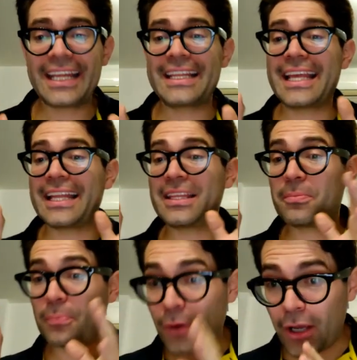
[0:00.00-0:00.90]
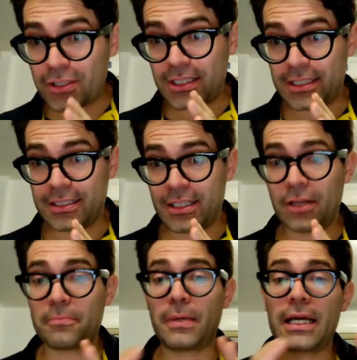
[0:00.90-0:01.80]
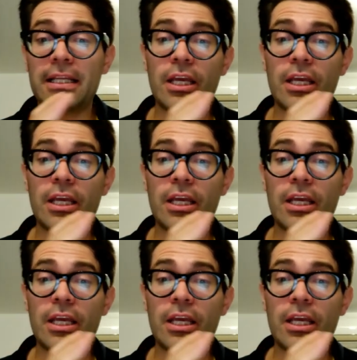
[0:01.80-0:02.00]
that the process done by